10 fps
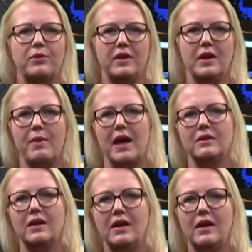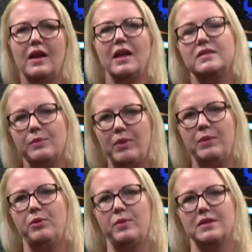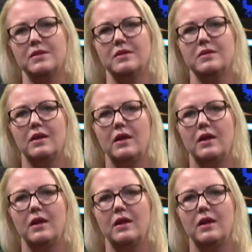think about. It's a people business.